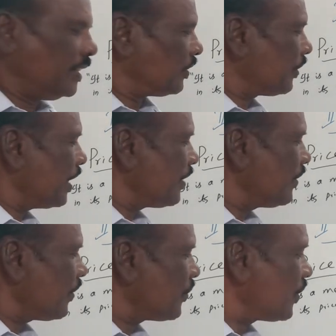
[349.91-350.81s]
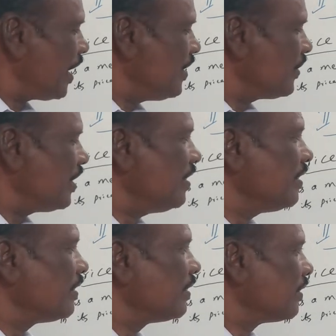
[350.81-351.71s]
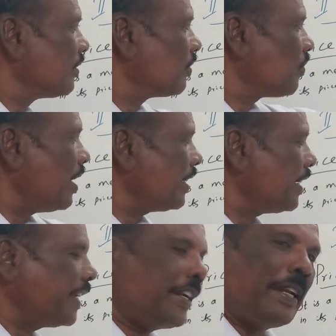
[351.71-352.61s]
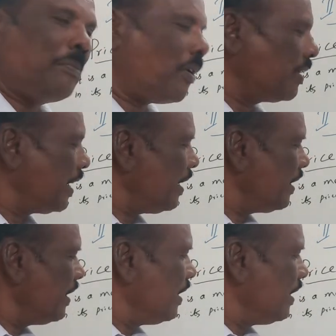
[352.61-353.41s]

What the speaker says: So that is the change in quantity demanded,